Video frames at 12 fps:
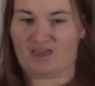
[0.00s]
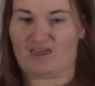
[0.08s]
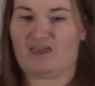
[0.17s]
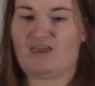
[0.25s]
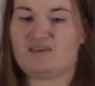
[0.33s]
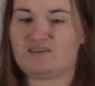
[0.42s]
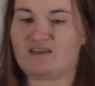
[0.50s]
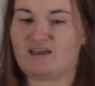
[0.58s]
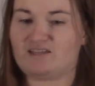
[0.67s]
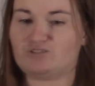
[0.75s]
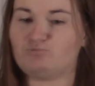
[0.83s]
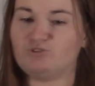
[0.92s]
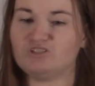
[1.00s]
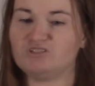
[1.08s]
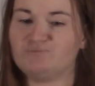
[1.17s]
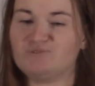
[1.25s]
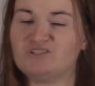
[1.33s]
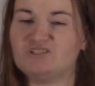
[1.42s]
Hey guys, what is
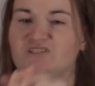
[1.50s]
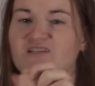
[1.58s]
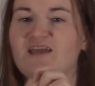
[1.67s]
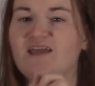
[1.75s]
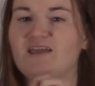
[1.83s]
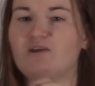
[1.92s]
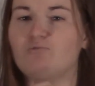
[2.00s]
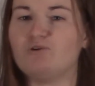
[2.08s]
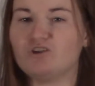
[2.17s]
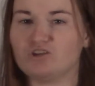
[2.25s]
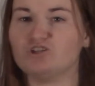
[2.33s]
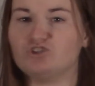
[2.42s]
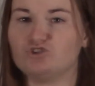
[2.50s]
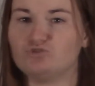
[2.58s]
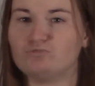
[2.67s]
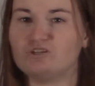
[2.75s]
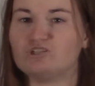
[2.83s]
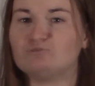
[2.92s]
up today? We are going to do
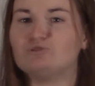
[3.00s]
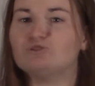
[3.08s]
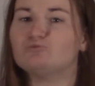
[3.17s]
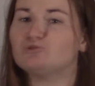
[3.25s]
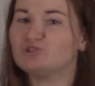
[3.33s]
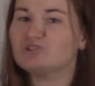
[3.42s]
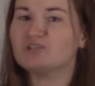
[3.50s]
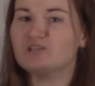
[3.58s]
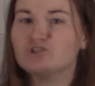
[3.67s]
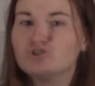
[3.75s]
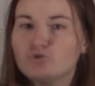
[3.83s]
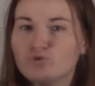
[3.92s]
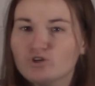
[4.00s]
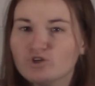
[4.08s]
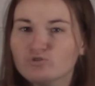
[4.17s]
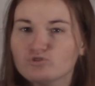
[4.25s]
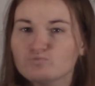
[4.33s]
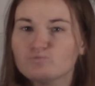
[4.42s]
Welcome to
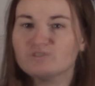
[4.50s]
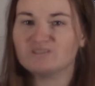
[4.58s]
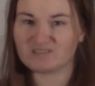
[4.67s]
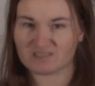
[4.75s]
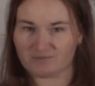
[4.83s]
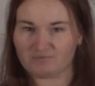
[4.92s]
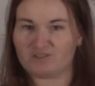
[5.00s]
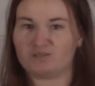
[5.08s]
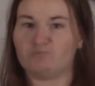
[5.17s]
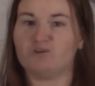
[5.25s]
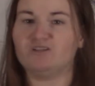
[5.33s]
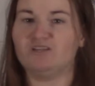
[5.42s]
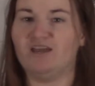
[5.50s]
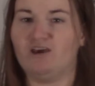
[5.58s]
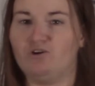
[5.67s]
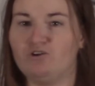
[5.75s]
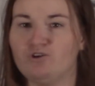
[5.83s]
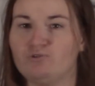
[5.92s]
Tutorials with Stephanie right now.
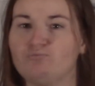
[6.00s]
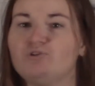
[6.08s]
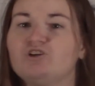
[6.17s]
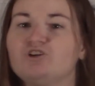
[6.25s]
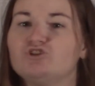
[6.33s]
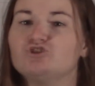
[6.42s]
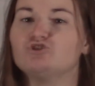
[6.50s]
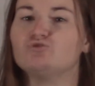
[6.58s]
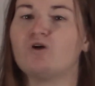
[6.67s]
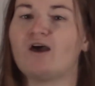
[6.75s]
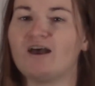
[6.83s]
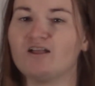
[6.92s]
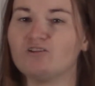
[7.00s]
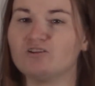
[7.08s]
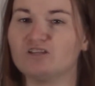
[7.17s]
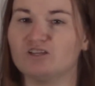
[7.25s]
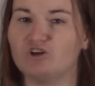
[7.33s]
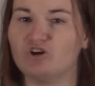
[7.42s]
We're going to do
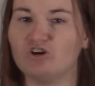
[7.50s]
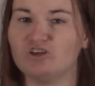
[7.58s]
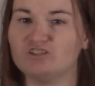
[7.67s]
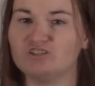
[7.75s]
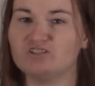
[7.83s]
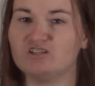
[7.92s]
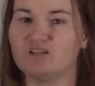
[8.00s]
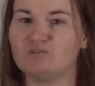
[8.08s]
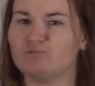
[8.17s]
holiday cards.